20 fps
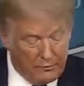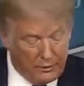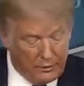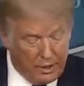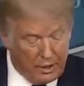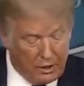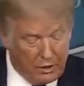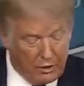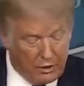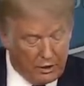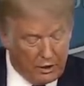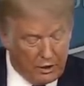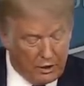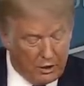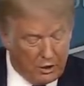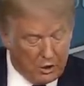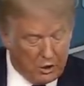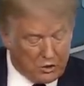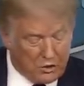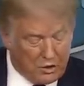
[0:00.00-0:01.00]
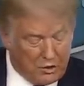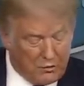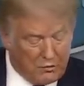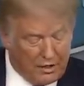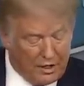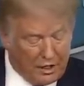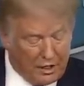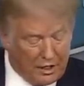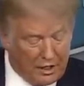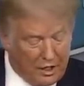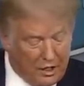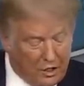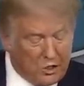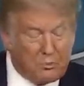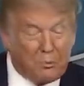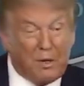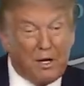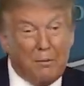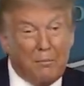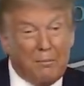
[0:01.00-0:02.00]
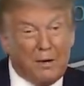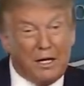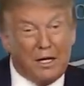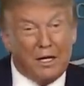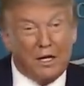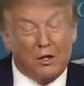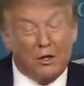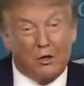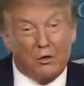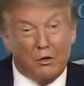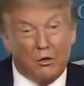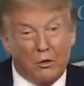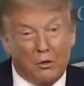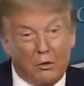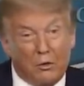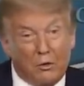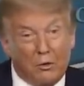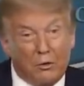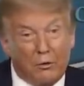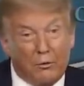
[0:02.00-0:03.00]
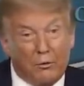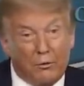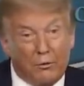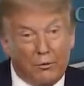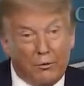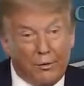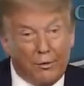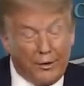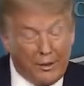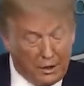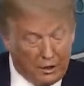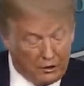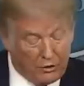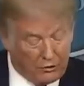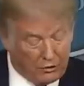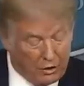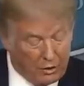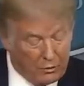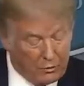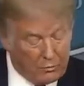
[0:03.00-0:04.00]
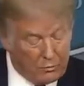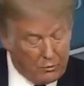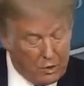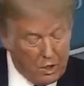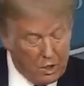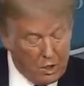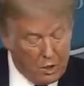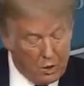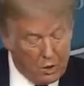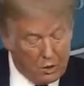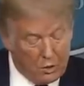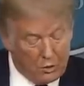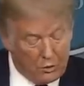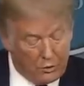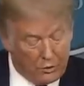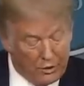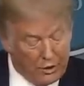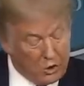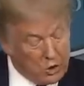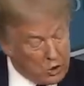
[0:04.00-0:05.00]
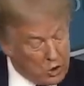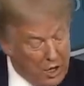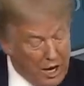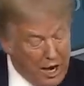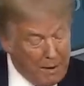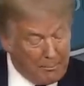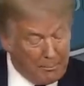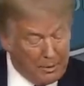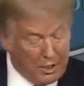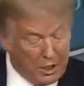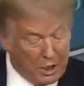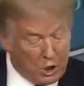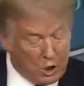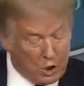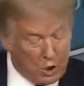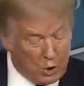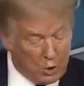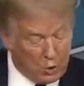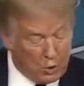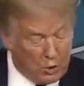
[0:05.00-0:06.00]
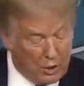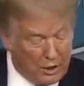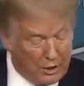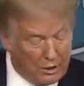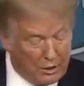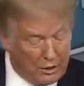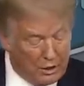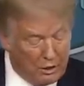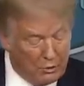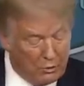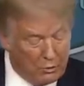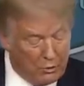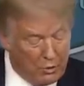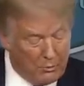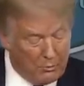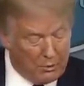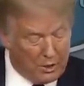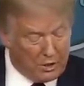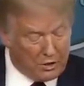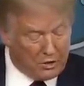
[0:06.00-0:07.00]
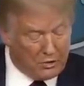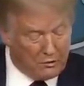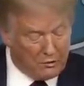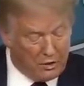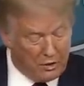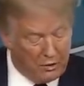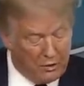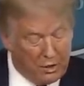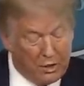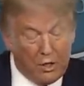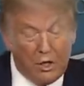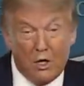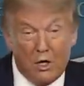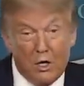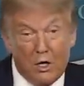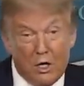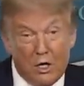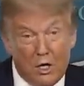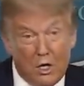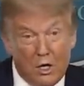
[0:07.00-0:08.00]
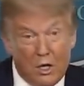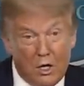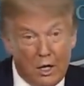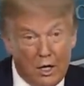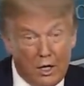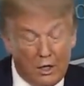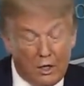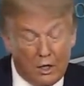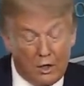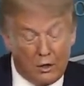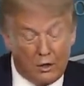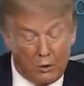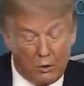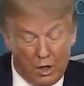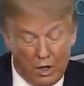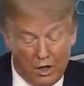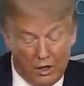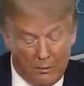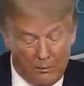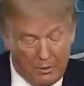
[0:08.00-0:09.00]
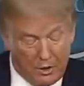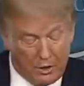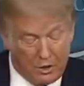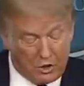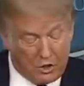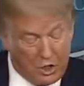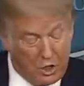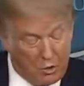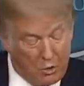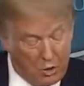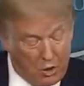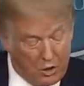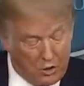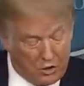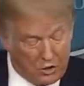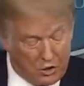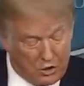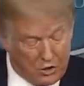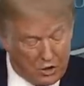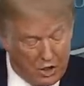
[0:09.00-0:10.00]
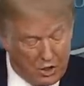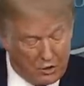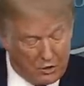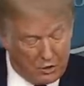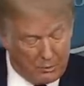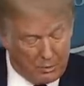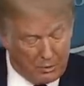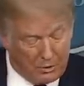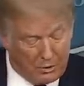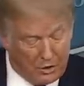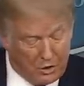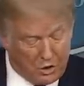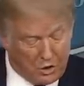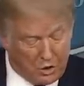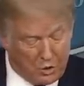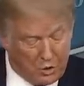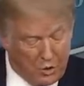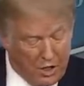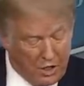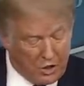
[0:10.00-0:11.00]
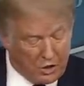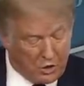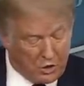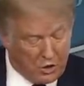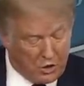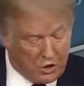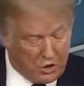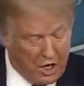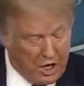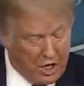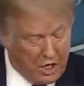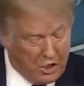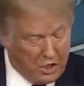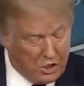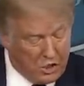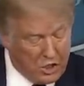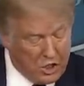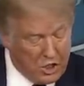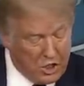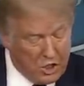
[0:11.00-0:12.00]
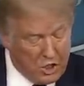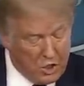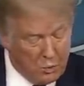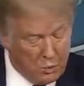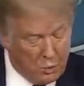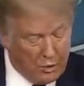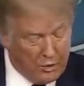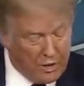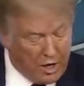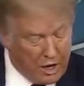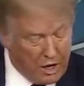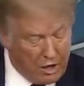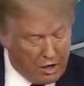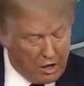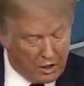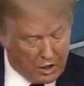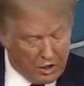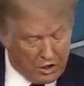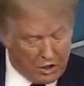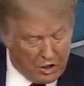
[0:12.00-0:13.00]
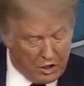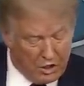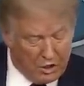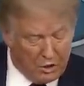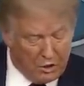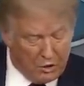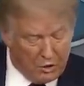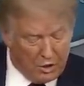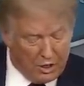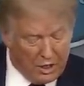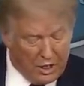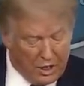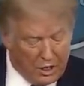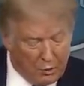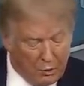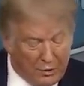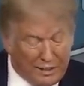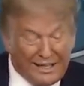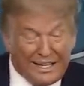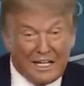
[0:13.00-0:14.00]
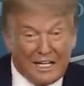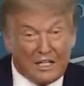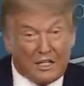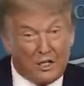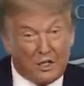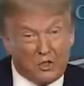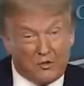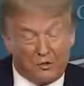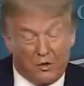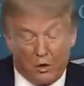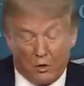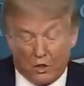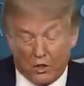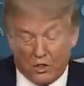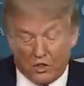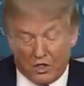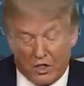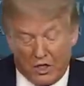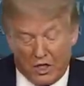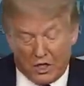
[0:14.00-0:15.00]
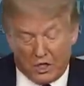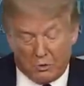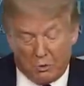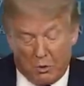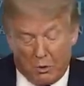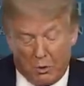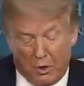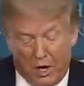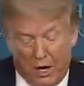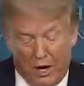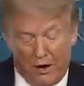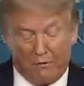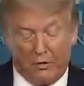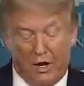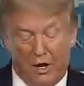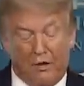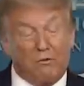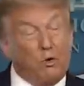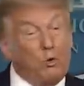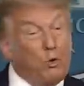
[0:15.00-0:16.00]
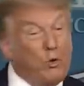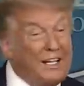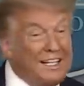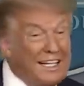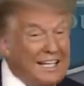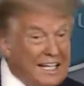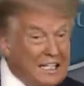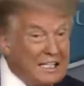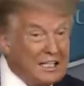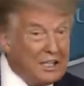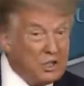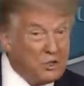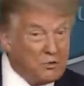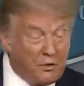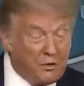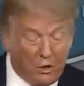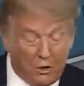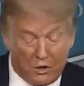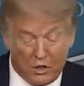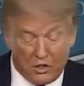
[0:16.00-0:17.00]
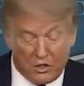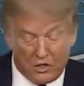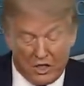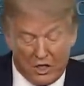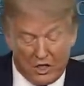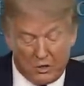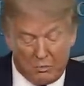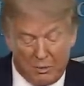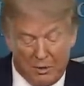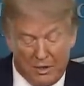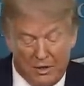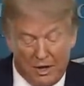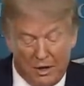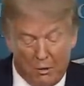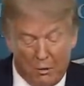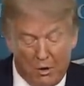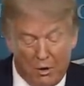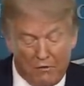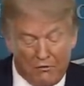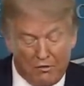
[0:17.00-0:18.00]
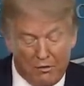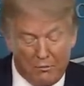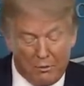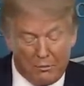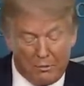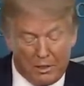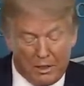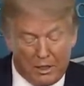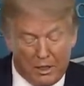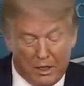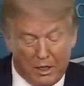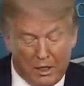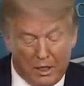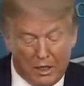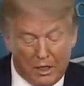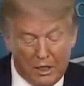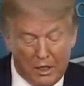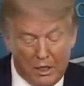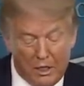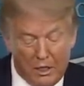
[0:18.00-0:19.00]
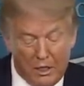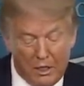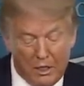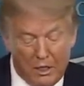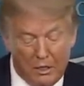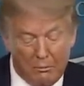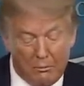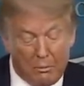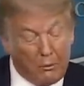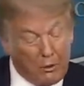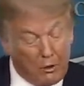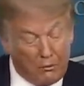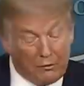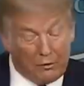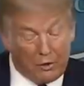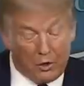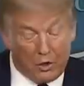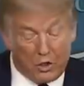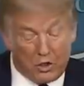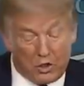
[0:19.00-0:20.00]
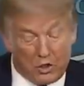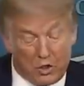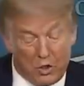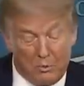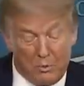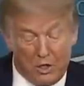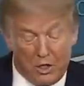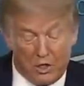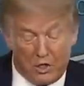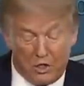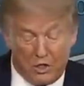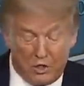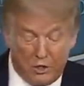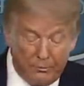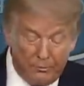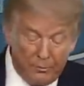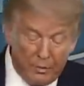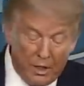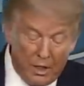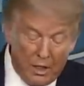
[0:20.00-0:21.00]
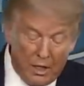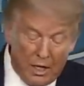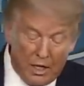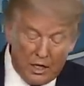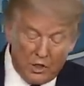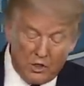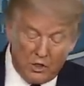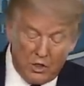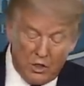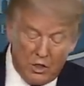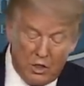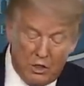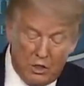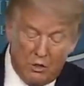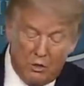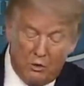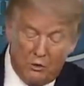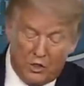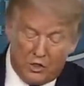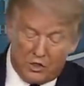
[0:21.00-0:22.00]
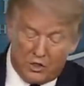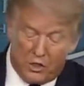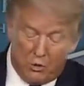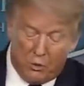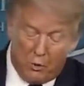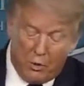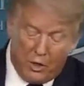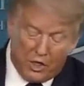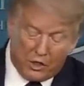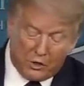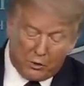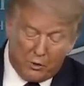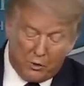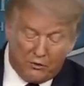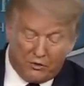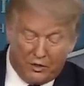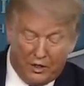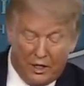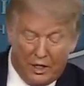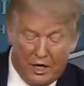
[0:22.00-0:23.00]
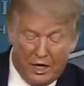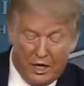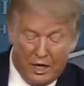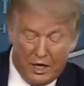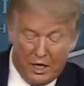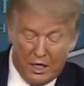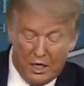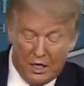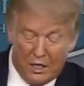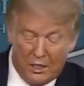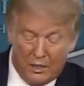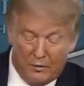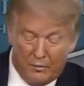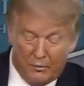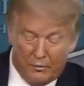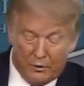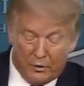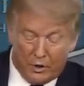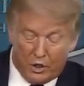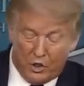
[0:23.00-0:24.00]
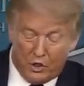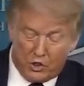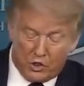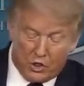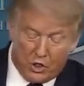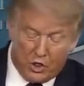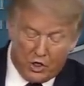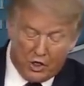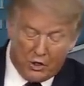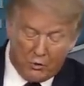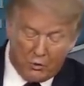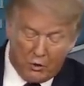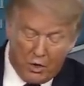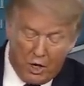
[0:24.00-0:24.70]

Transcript: not only in the use of the ventilators, but in many other things. And things are happening too, like the remdesivir and, and other elements, steroids, etc. But these trends could change without our continued and relentless focus. And that's what we have. We have a relentless focus, and it's been that way from the beginning. But we've learned so much. As you know, in recent weeks, we've seen a concerning